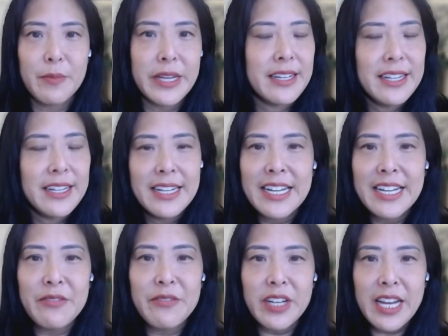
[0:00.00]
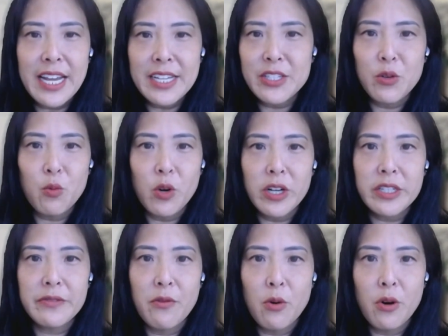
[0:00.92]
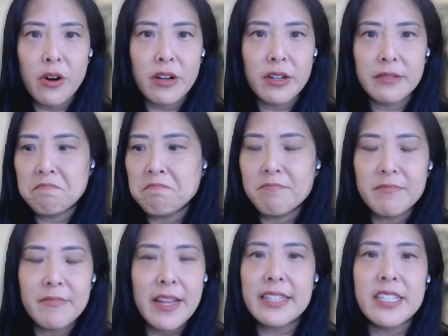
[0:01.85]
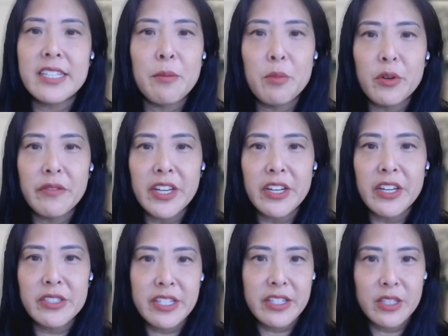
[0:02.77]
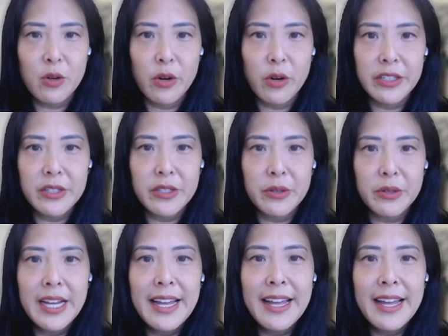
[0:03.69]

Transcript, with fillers: But if it hasn't worked for X number of years, is it going to?